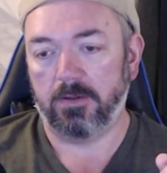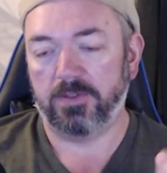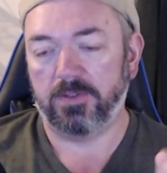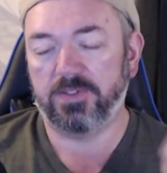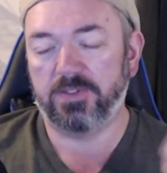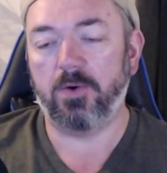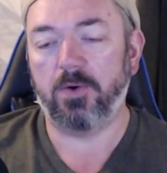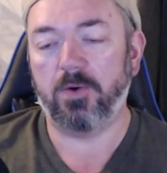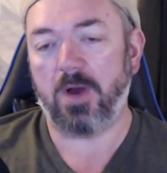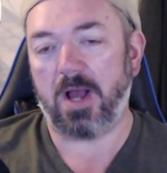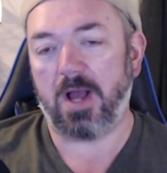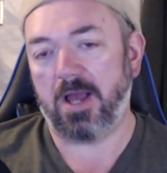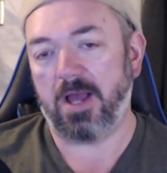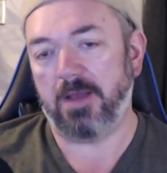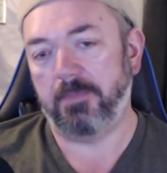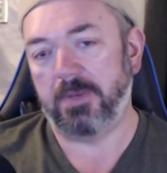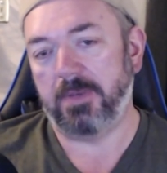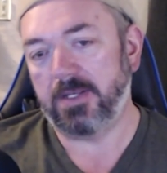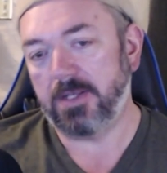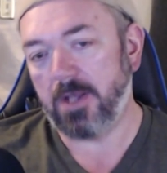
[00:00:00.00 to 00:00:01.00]
So
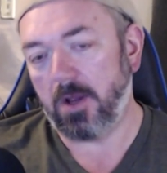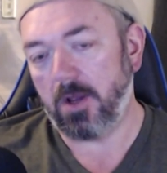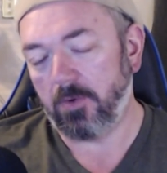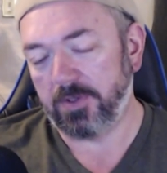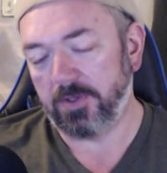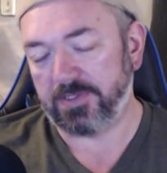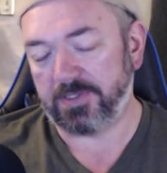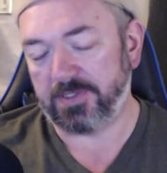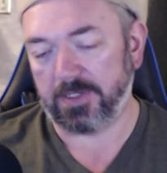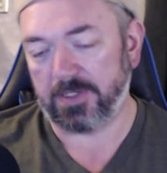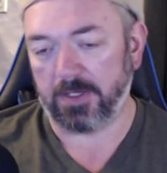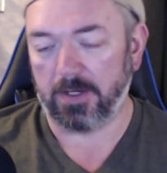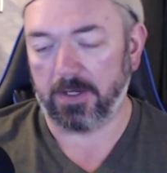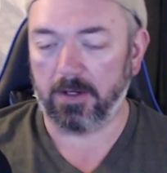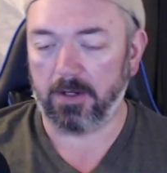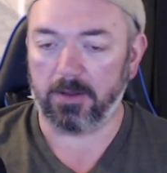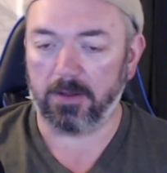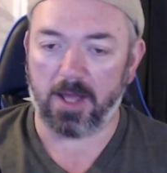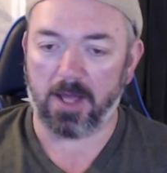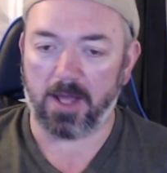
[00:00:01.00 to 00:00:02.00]
I've been
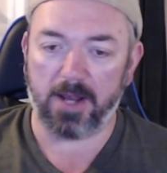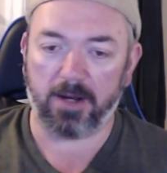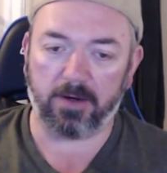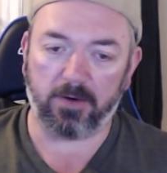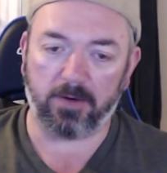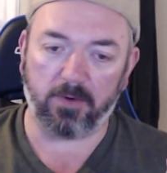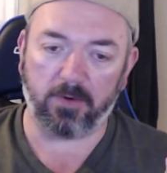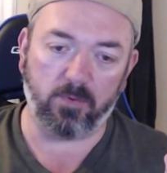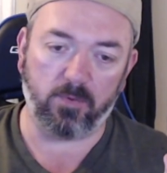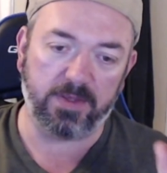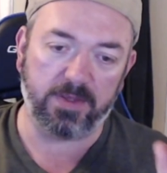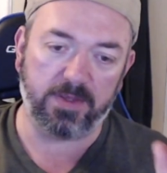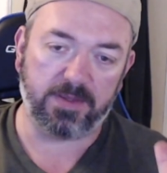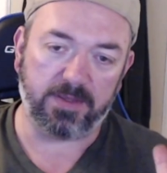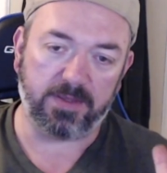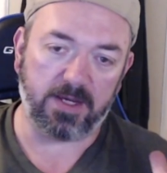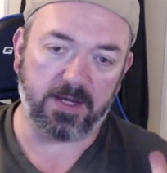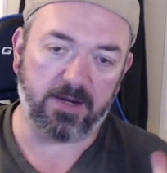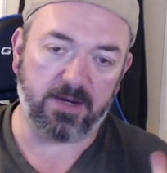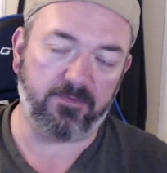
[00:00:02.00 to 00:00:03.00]
noticing, like with
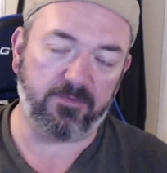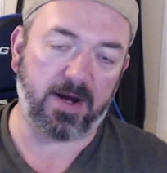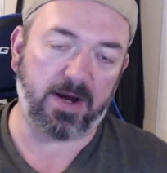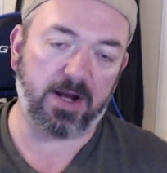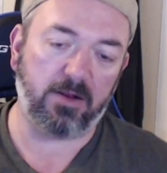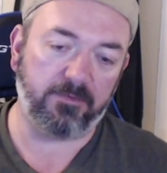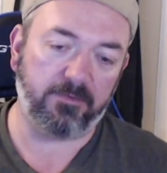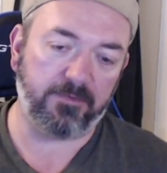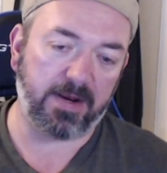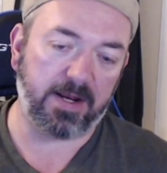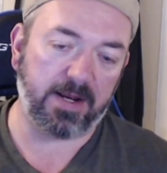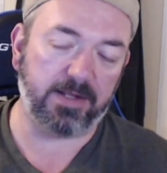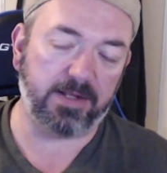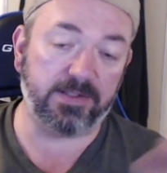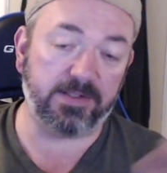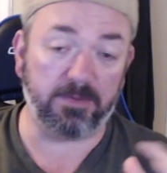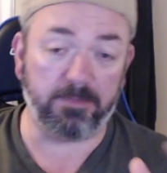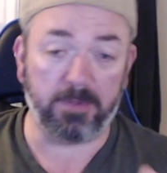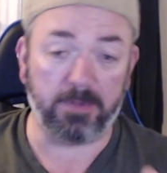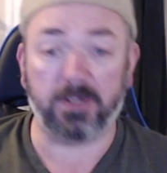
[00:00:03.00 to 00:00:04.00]
the Final
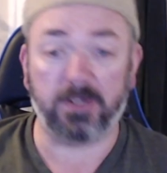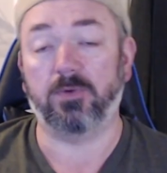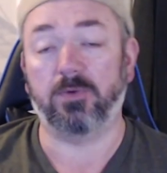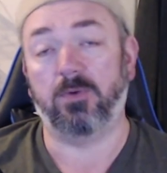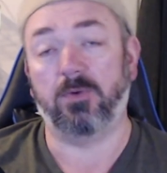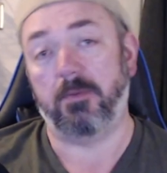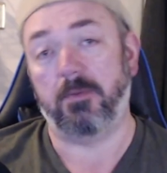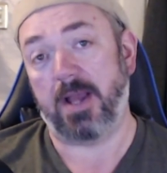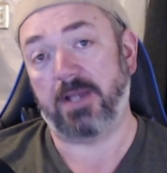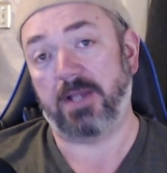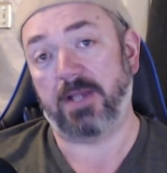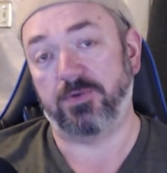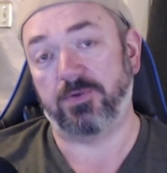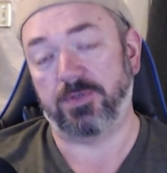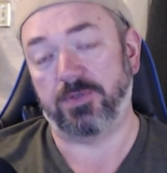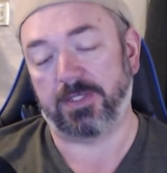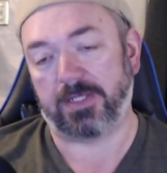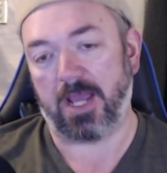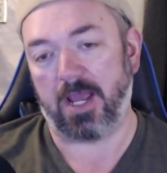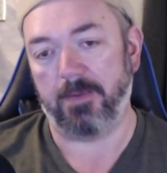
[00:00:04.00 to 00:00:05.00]
Fantasy Pixel Remasters
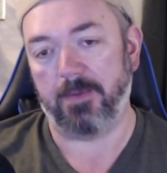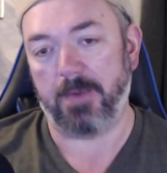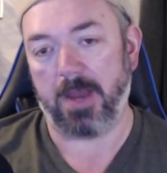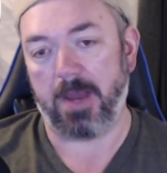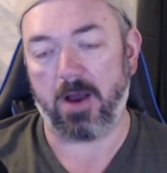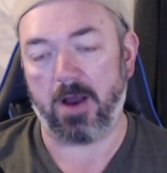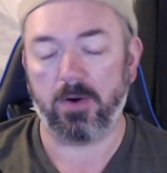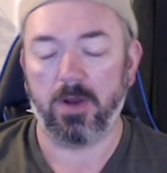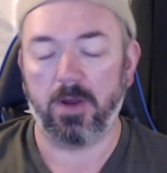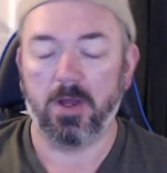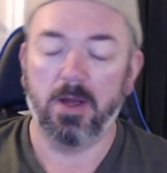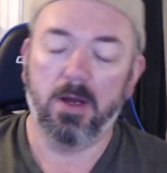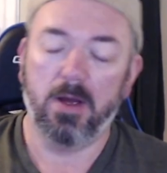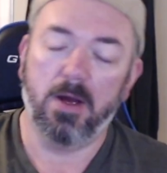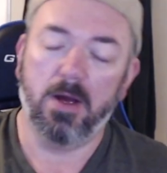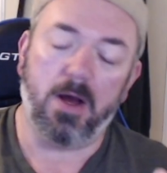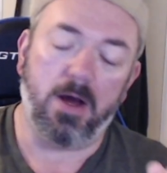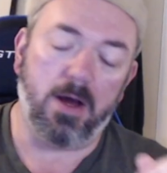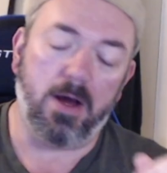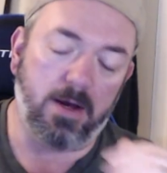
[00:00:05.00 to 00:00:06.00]
that came out,
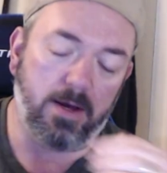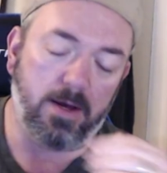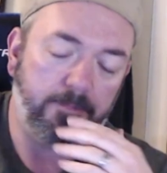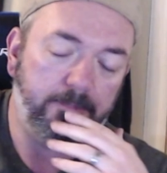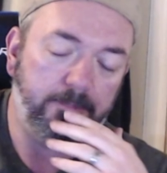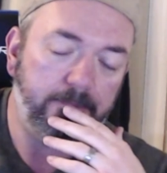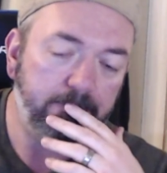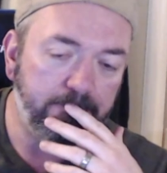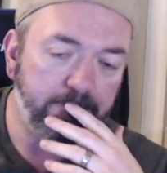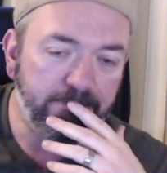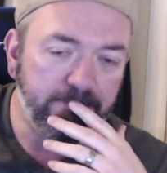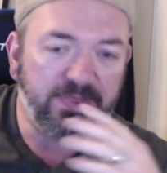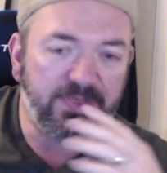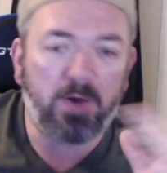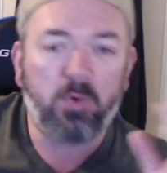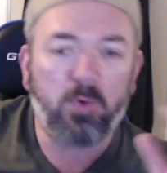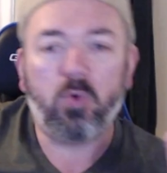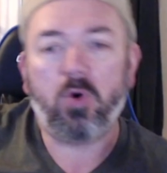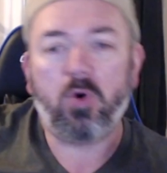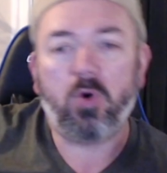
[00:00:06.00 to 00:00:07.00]

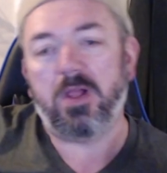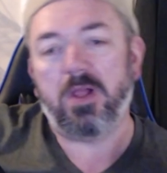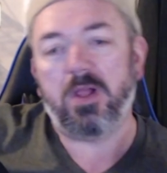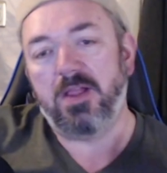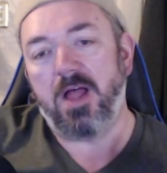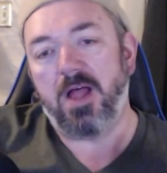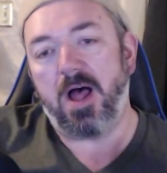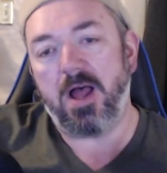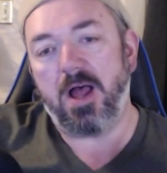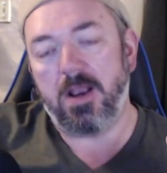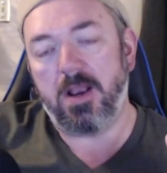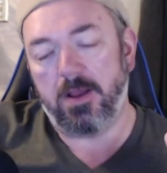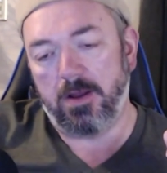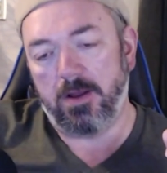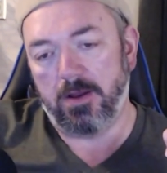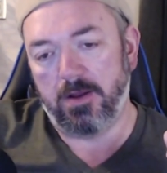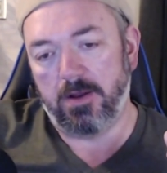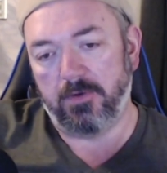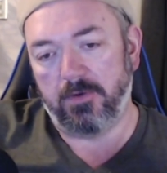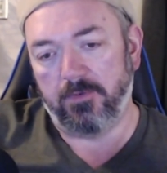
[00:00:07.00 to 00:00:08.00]
there were a lot
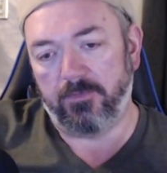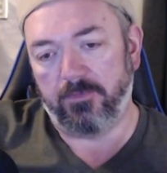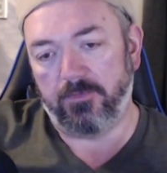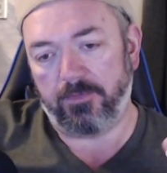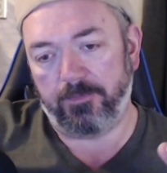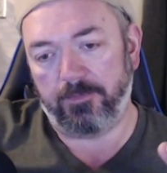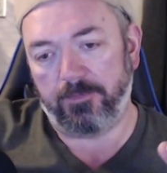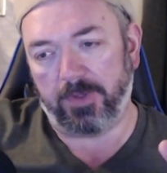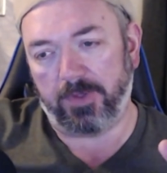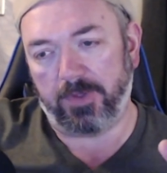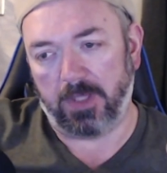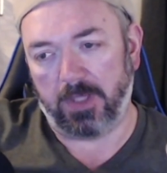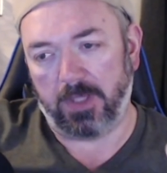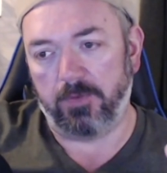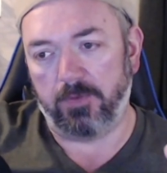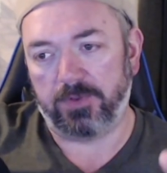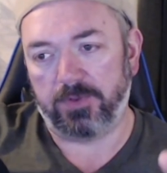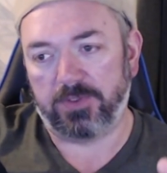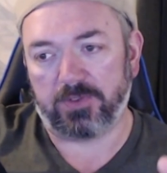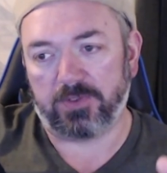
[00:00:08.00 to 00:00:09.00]
of
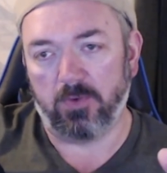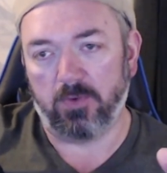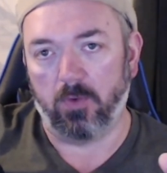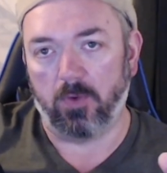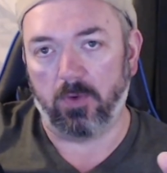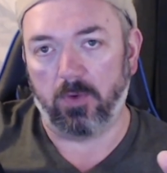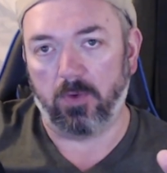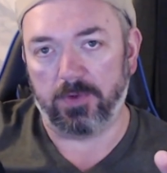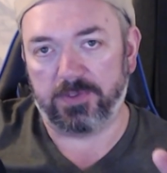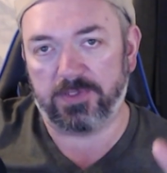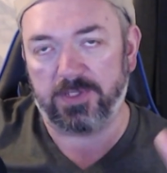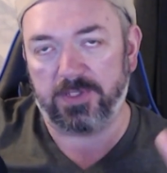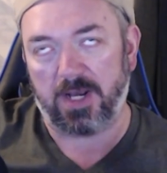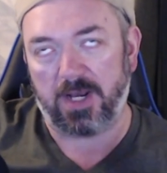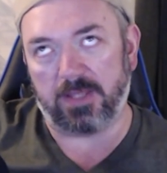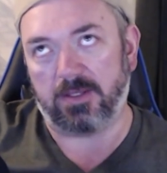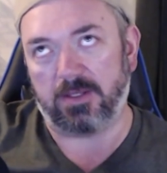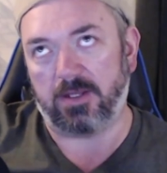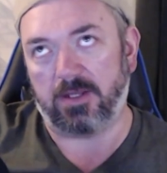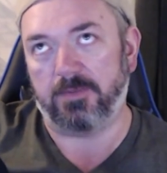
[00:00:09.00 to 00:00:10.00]
low scores, and
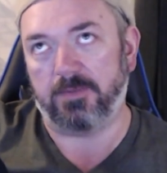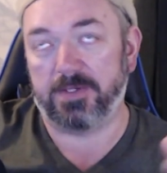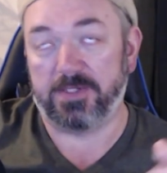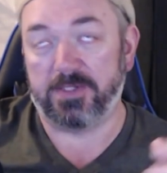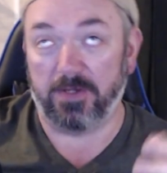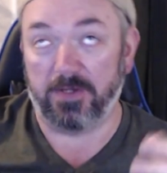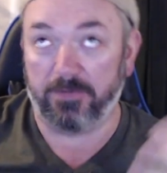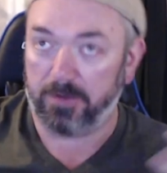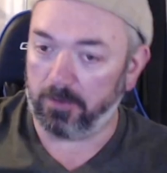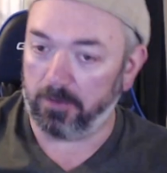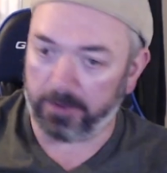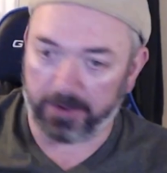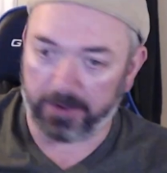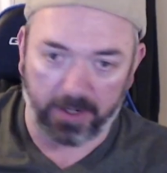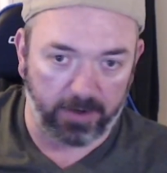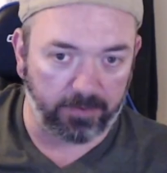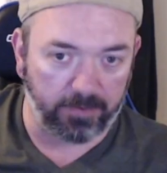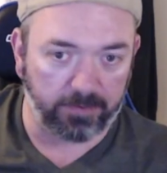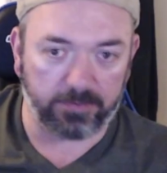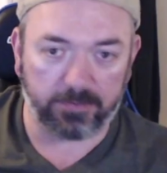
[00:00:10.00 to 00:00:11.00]
I thought to myself, here we
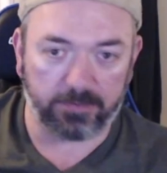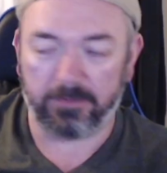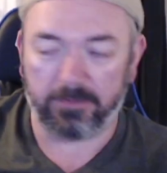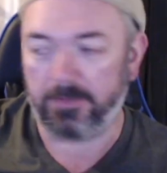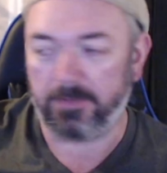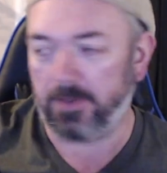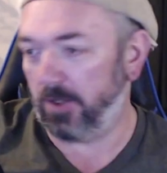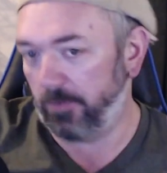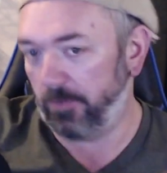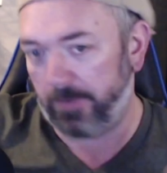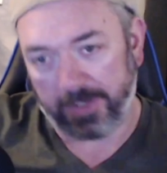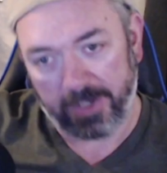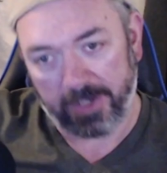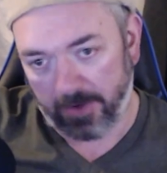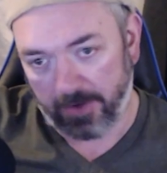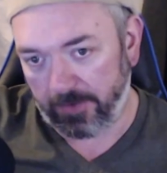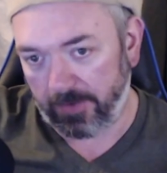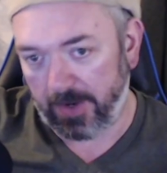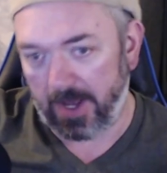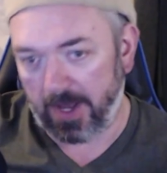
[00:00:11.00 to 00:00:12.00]
go.
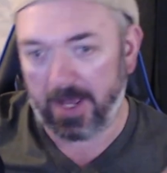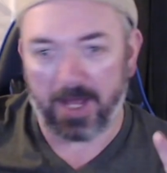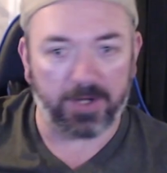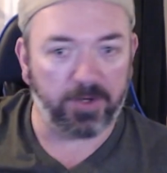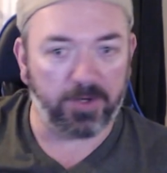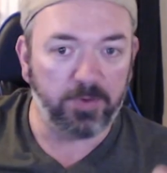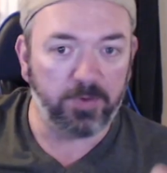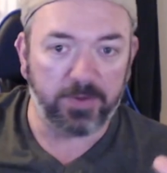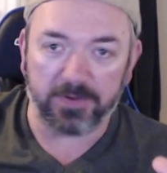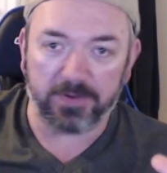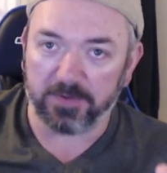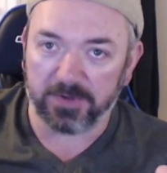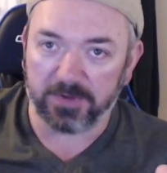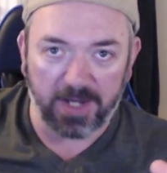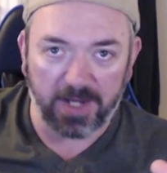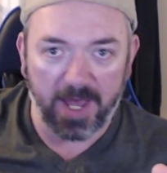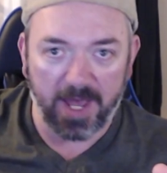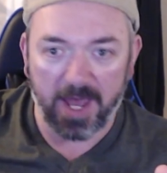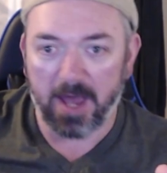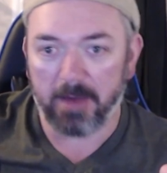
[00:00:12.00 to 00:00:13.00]
I knew this was
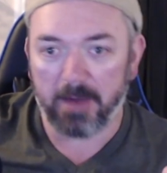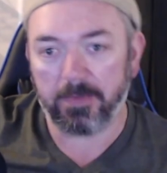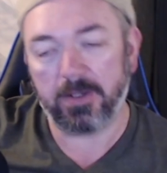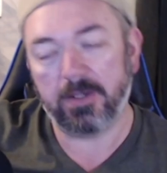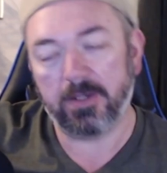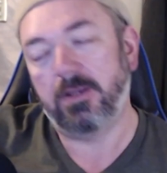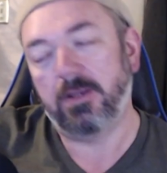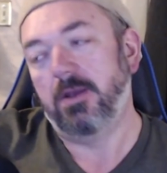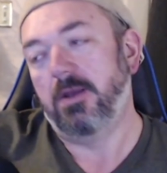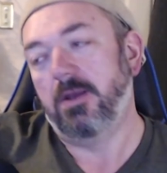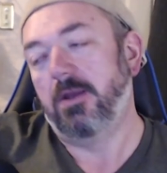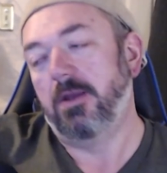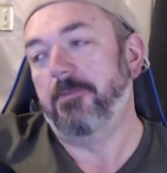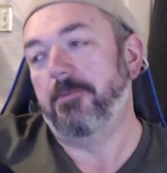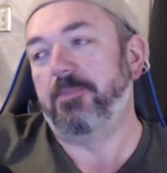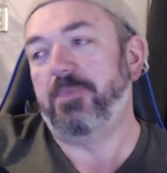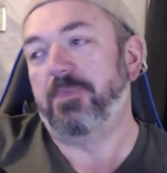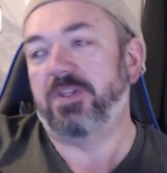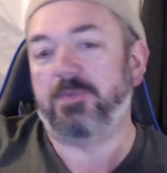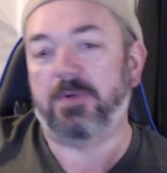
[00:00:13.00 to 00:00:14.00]
going to happen,
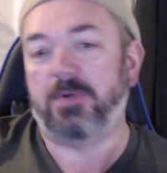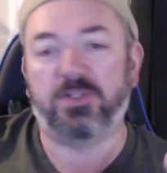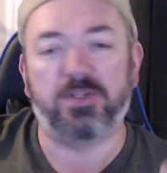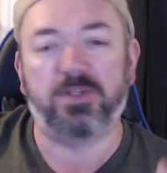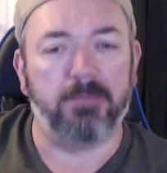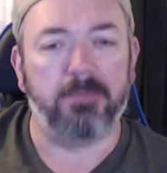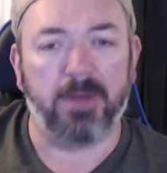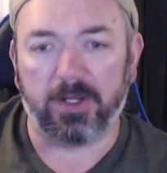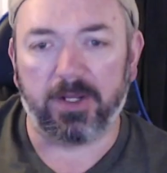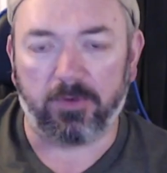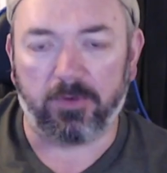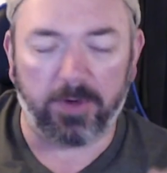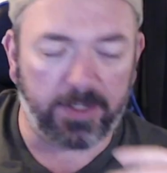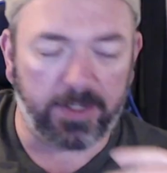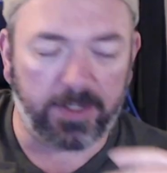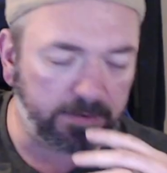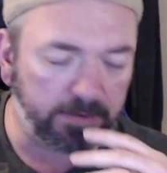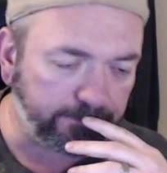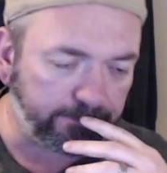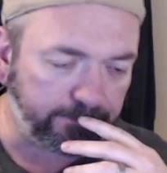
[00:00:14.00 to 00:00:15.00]
especially Metacritic.